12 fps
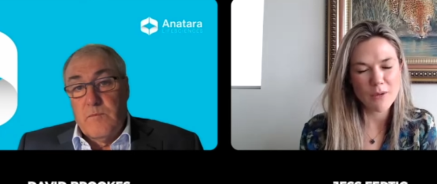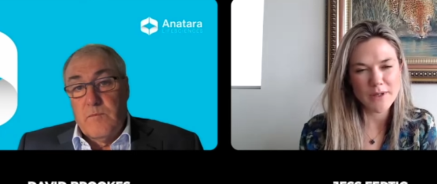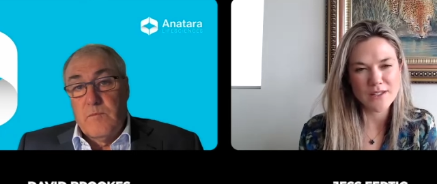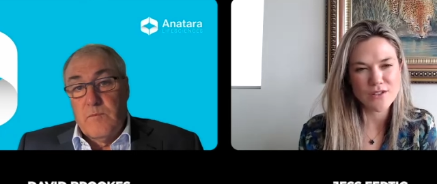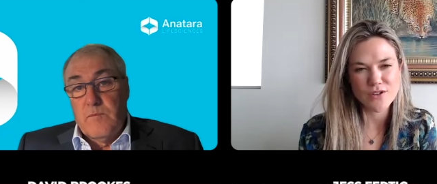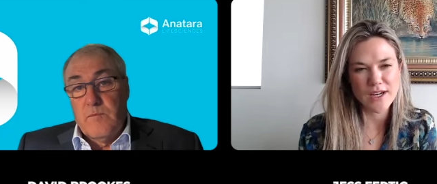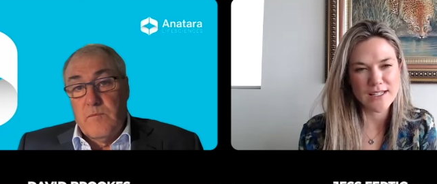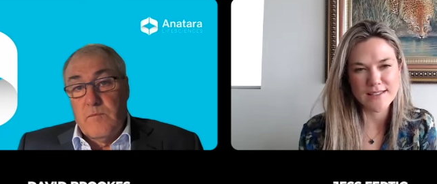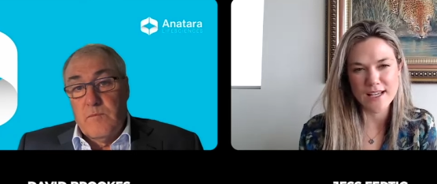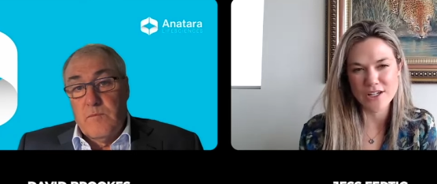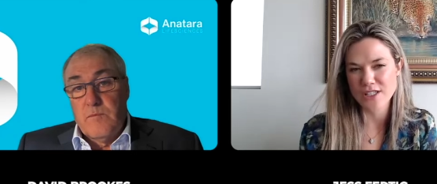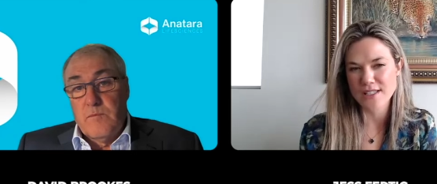Speaker 1: how many
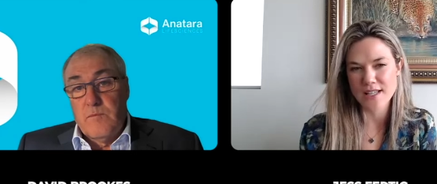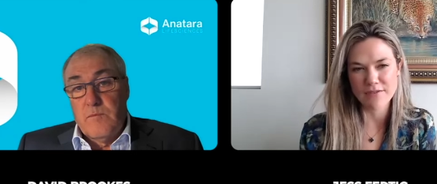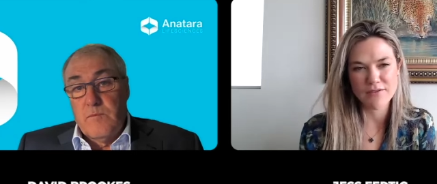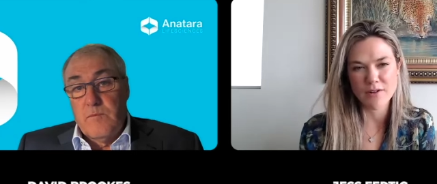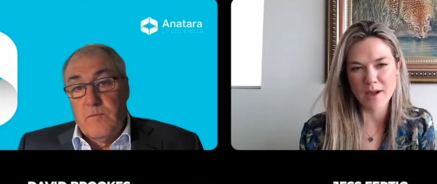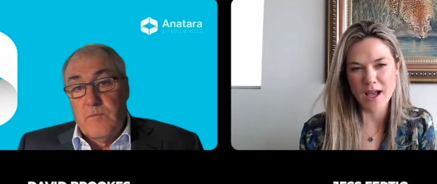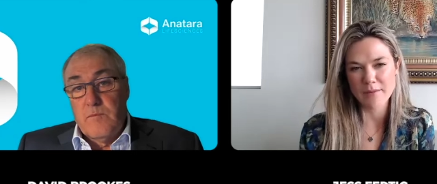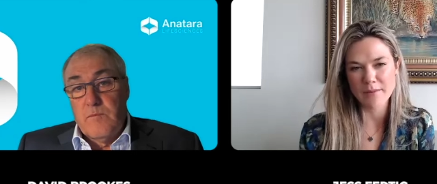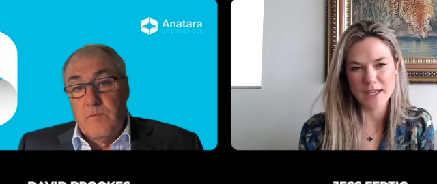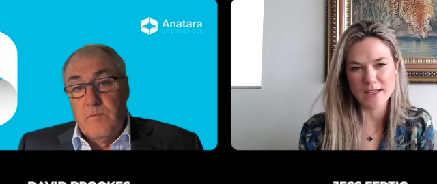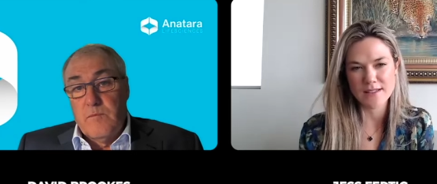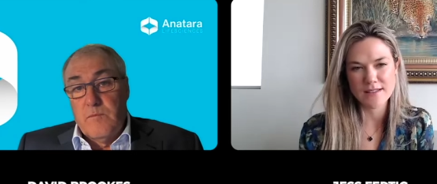Australians actually suffer from I
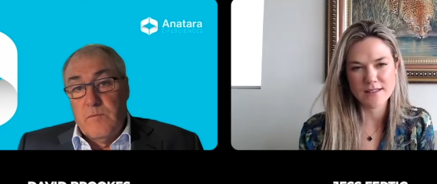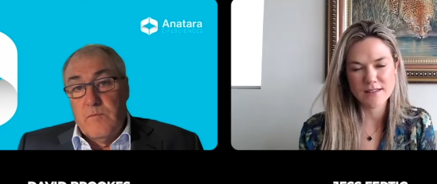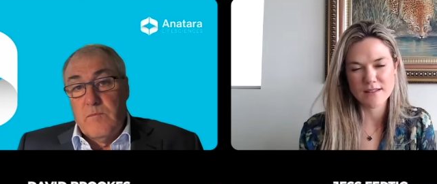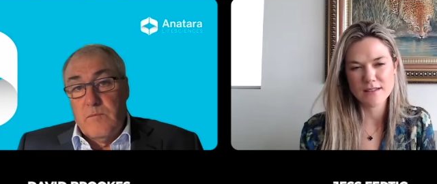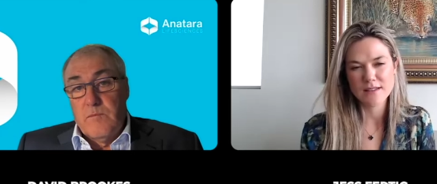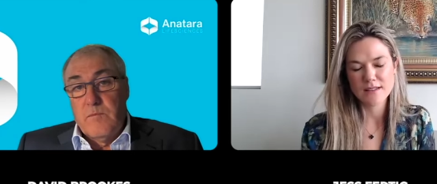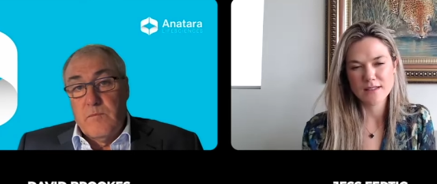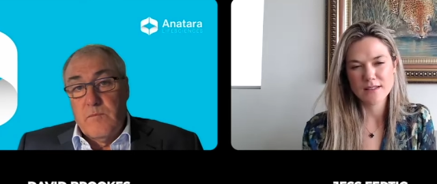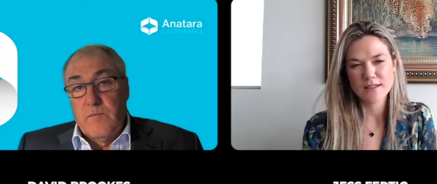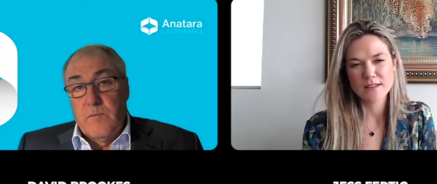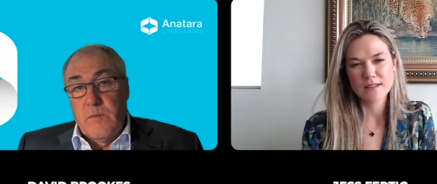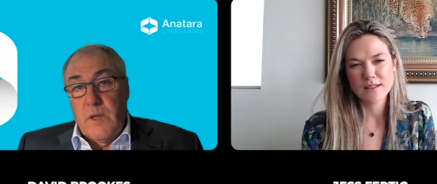B S?
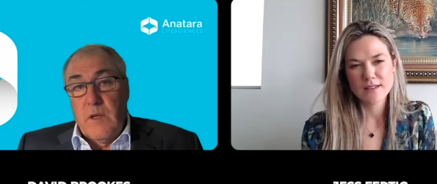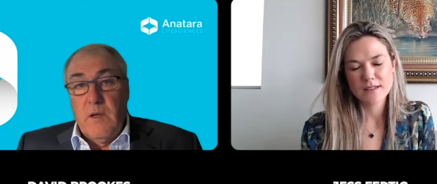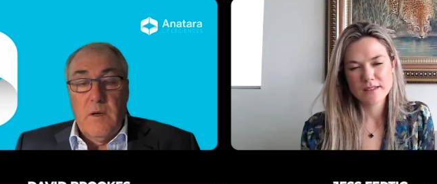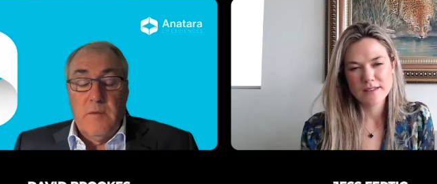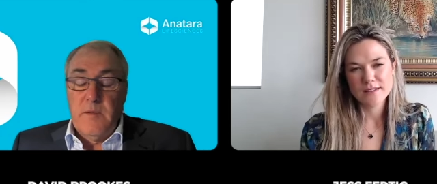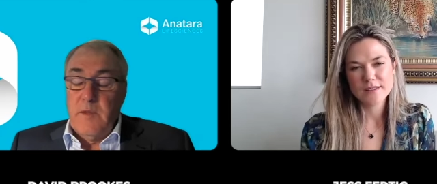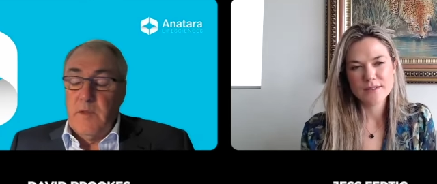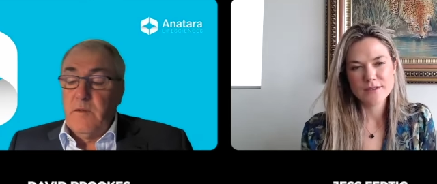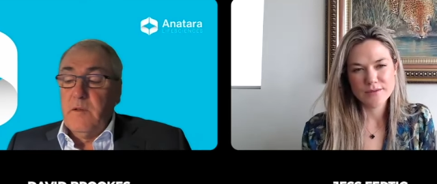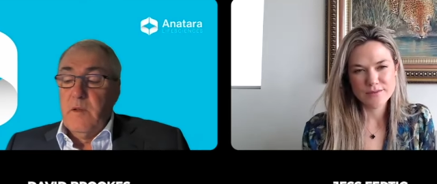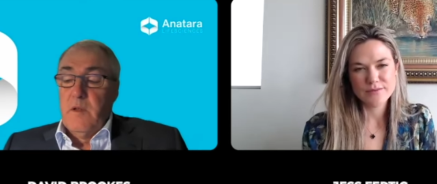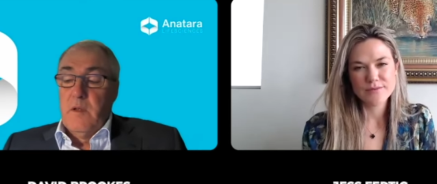
Speaker 2: Yeah,
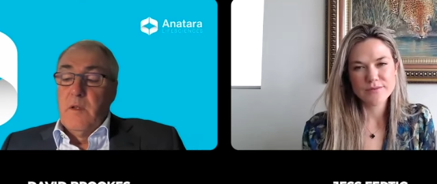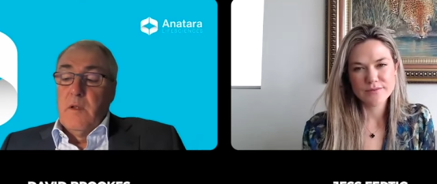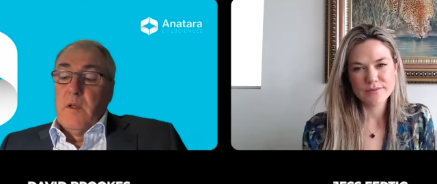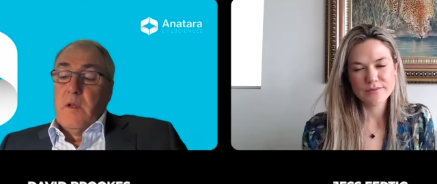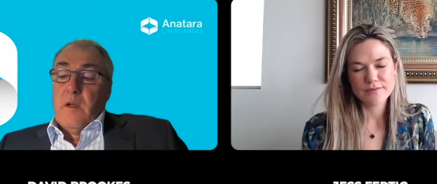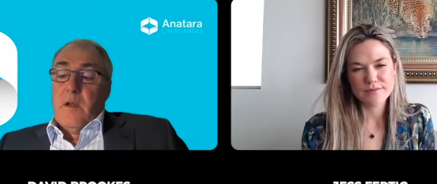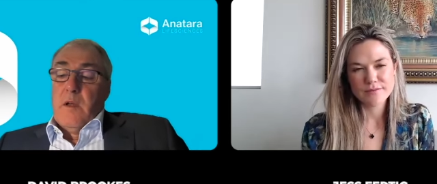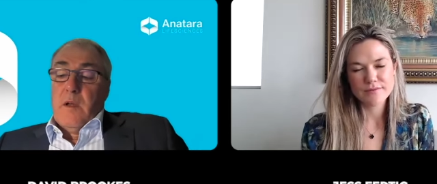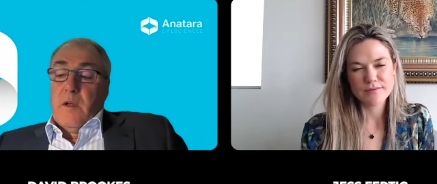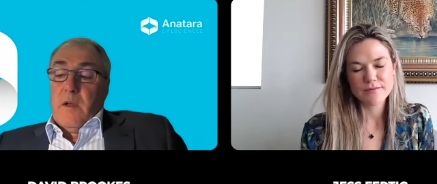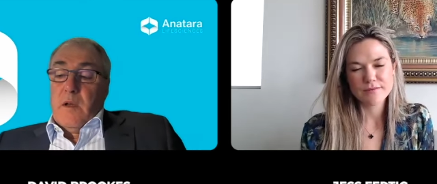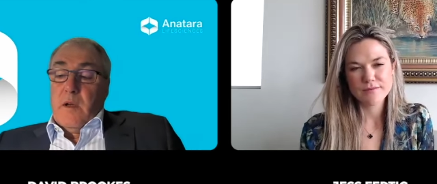it's,
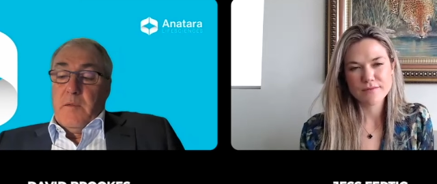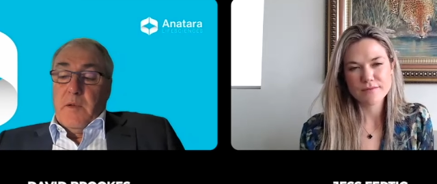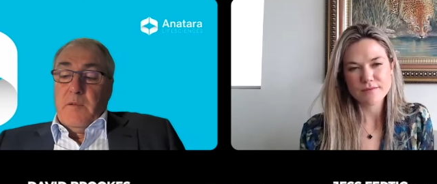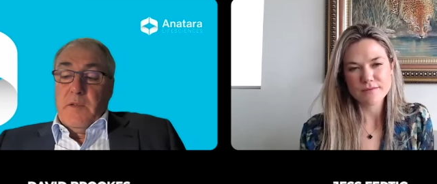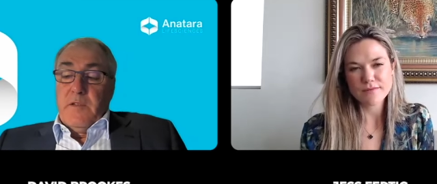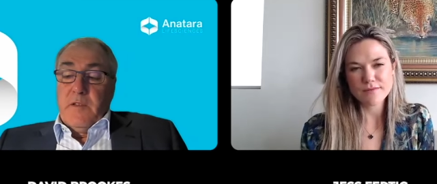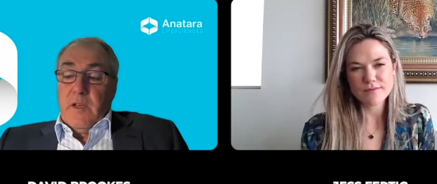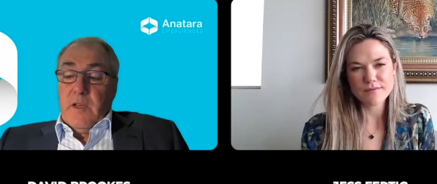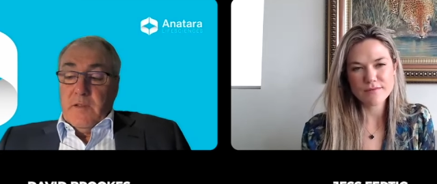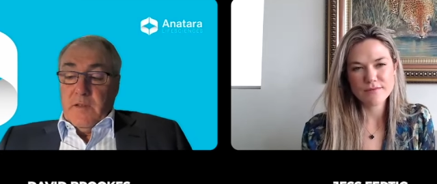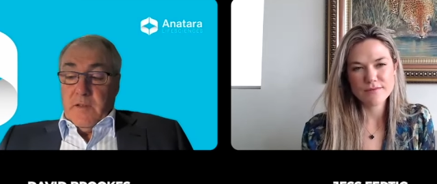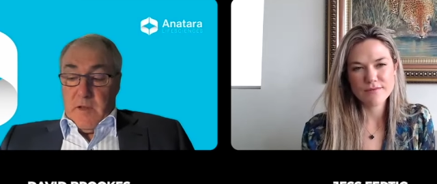I mean, it's,
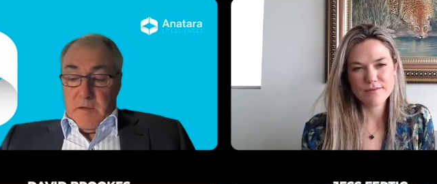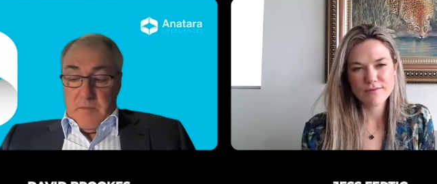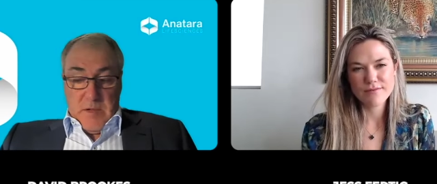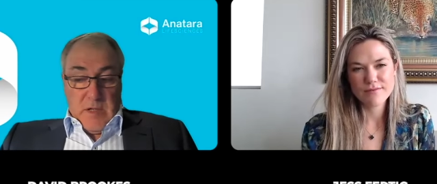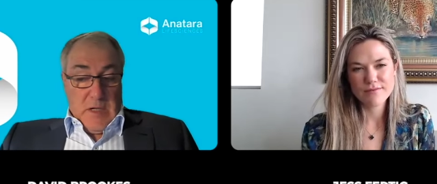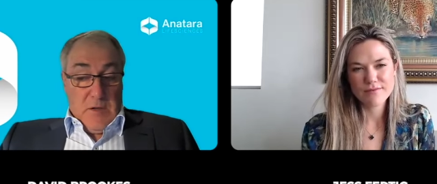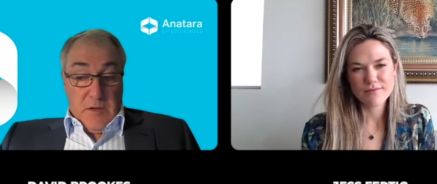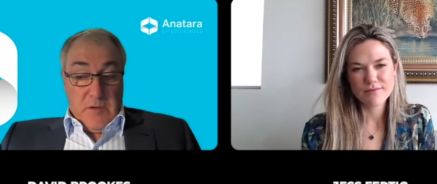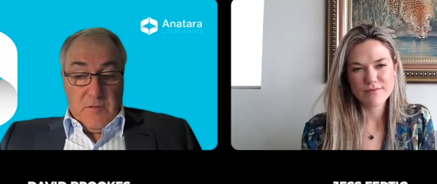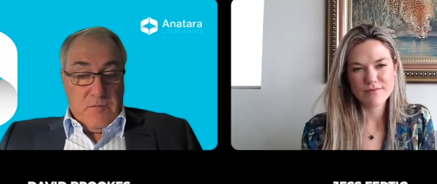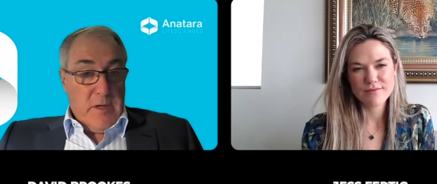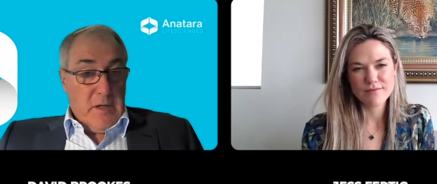it's uh, look,
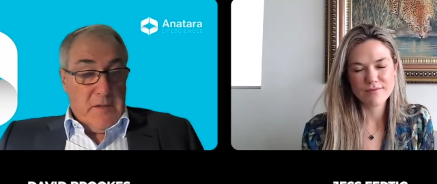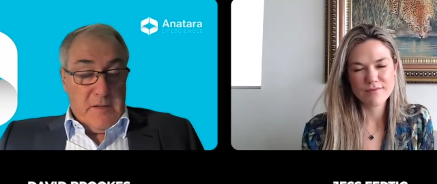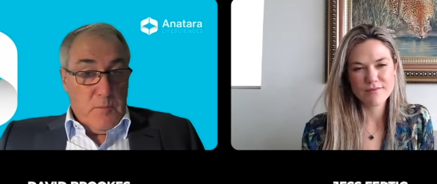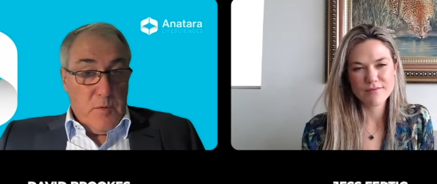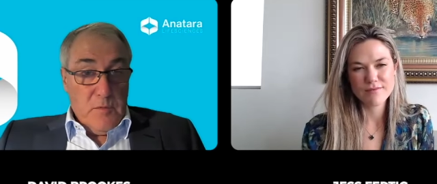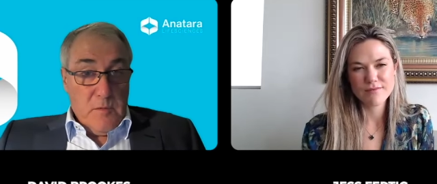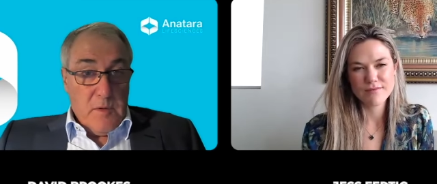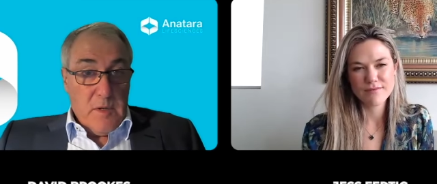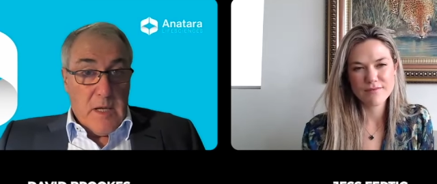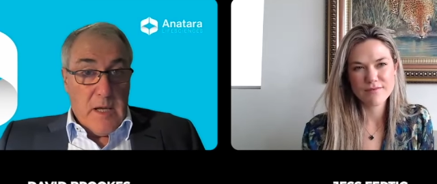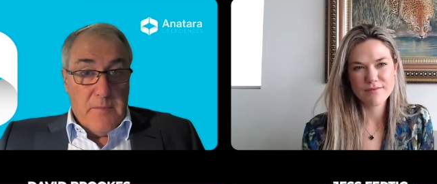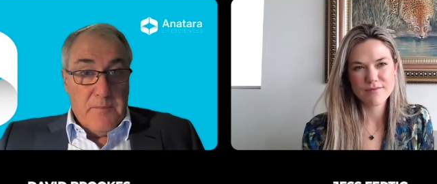it's really simple.
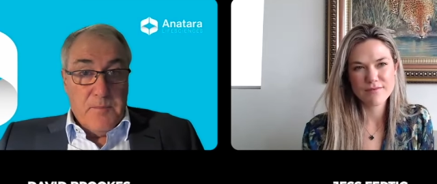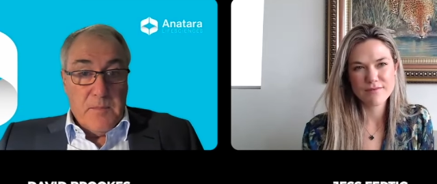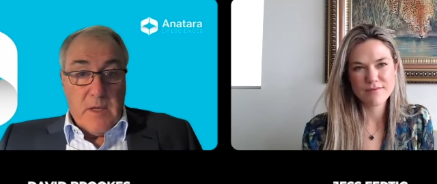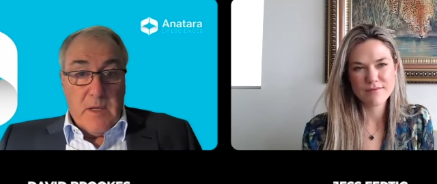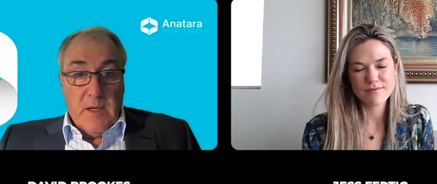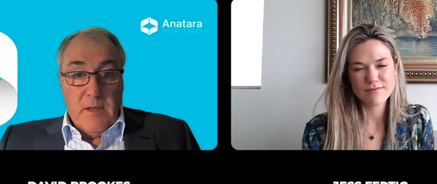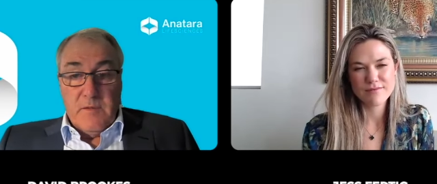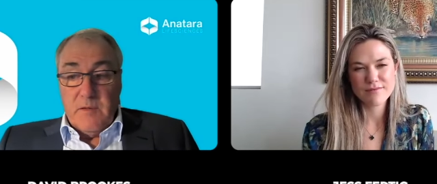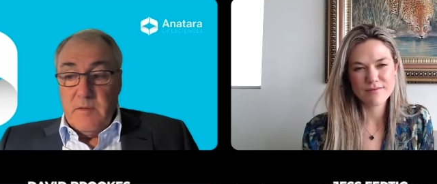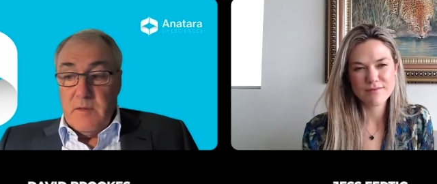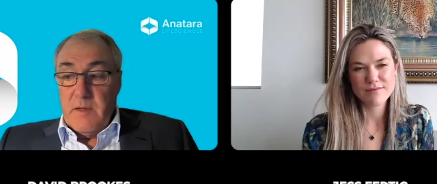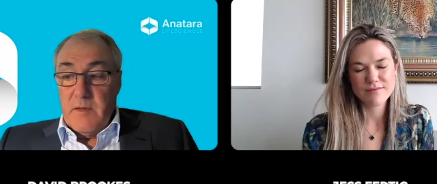Um, it's,